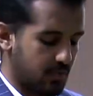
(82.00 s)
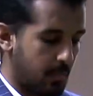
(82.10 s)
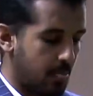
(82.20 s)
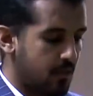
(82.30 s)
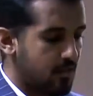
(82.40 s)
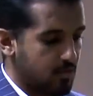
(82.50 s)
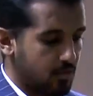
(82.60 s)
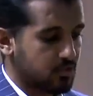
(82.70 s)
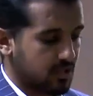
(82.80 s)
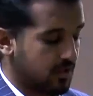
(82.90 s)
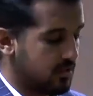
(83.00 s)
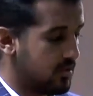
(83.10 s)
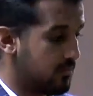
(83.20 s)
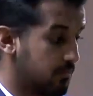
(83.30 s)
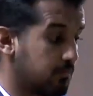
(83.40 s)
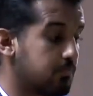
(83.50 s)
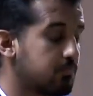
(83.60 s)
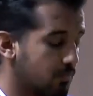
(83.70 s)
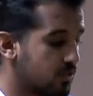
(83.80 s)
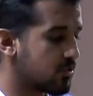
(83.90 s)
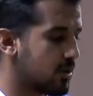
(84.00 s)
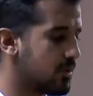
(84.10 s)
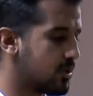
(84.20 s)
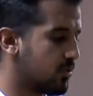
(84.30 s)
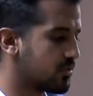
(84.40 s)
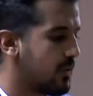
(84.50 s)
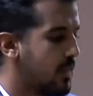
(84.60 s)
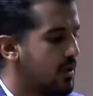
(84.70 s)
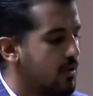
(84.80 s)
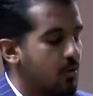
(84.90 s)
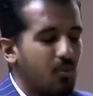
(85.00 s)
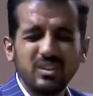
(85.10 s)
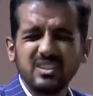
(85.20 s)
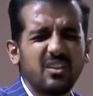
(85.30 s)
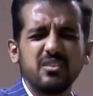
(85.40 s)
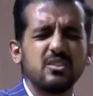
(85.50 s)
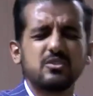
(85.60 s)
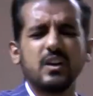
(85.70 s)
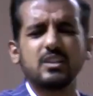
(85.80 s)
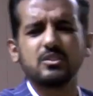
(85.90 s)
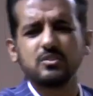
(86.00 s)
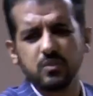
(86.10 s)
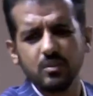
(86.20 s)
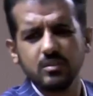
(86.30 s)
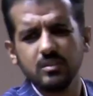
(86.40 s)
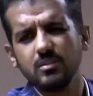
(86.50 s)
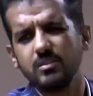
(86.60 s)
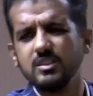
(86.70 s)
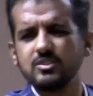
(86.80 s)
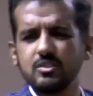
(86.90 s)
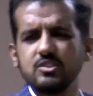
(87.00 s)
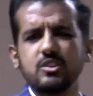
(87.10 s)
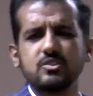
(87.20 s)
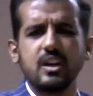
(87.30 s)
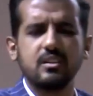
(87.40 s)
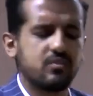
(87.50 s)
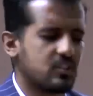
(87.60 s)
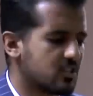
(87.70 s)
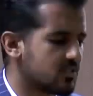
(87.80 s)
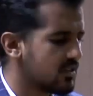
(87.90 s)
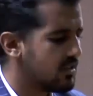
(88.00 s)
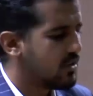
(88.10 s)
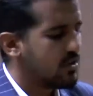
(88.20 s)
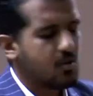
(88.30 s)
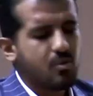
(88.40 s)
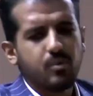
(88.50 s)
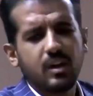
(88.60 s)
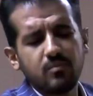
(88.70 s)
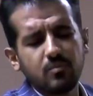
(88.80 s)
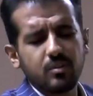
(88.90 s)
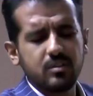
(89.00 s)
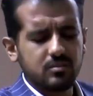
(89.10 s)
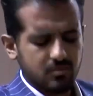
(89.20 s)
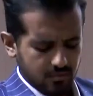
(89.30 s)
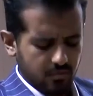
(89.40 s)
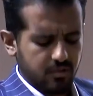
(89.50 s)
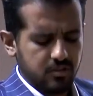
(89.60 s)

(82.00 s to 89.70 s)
coli. Those are the most common cause. What are the risk factors for the surgical site infections? We have more than